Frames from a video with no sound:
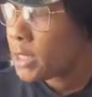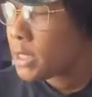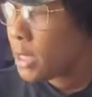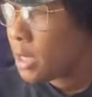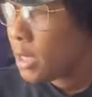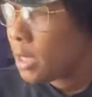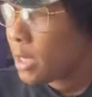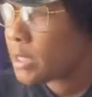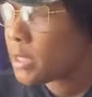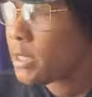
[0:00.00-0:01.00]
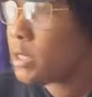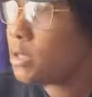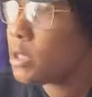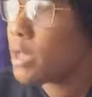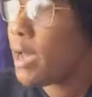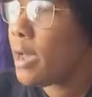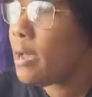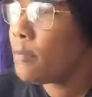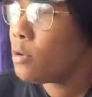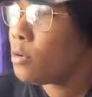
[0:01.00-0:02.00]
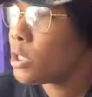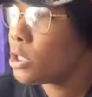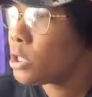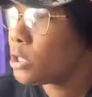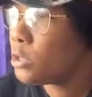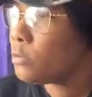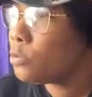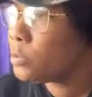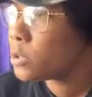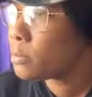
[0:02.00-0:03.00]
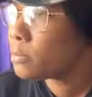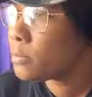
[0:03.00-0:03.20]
Tanya, let's see. You said, I have a question. Oops.